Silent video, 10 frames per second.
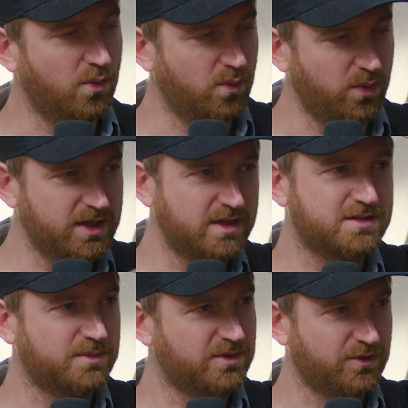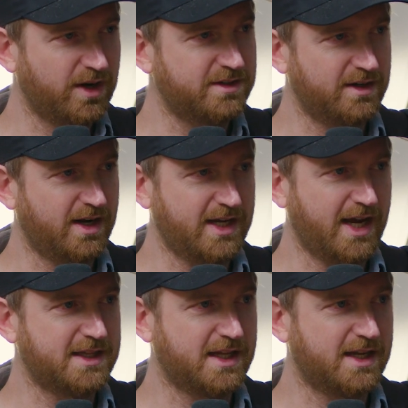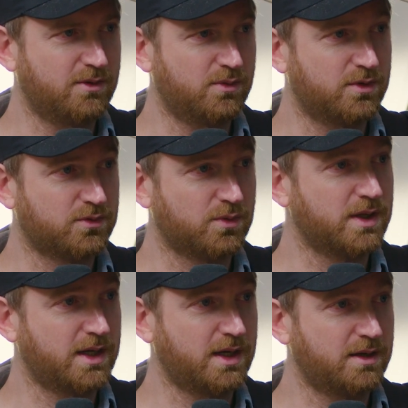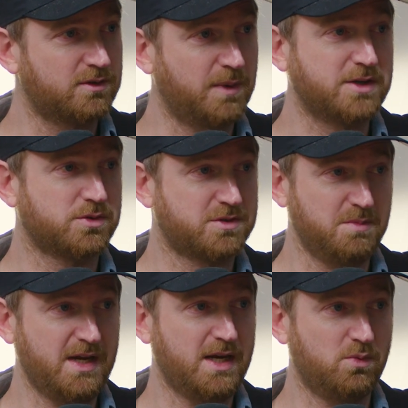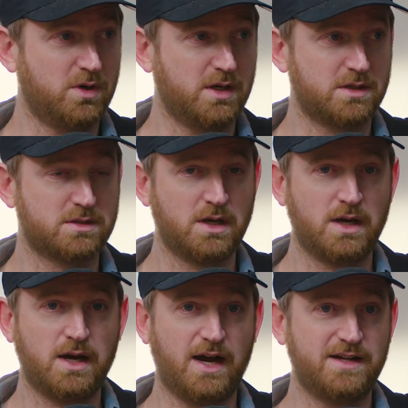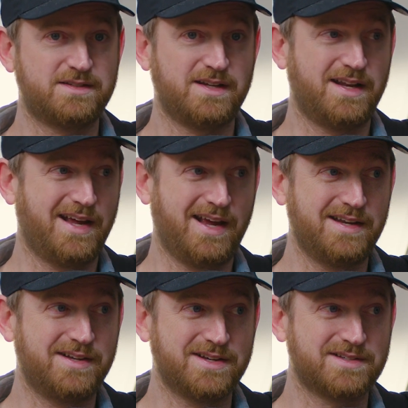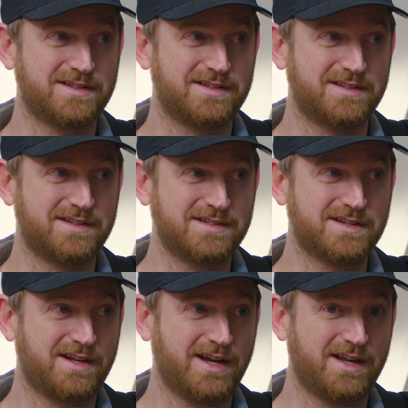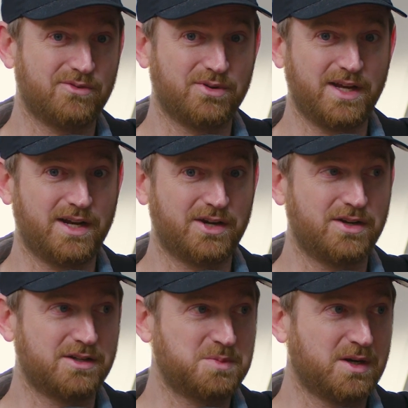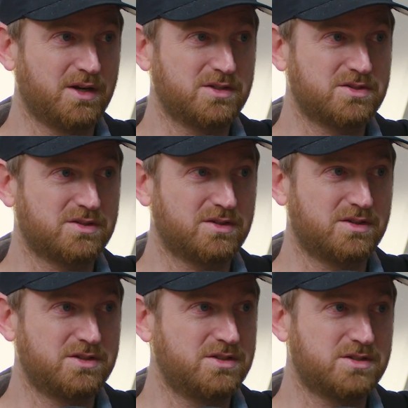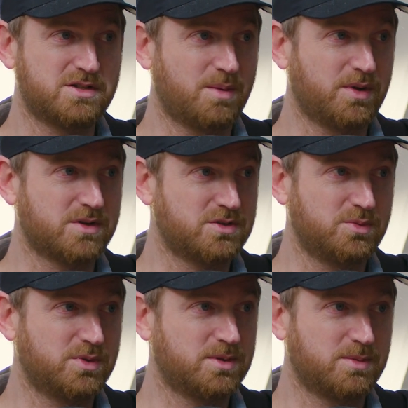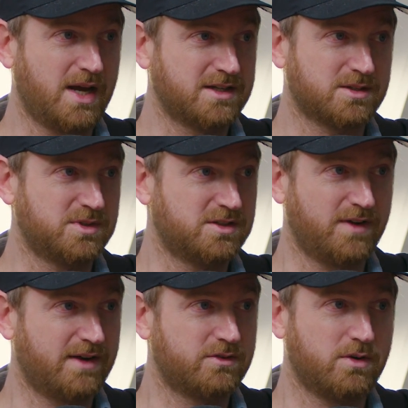We did something for 1898 that was really special to me. Was I just said, hey, Dustin, this client really had a good experience. Could you just jump on a Zoom with them and ask them these 5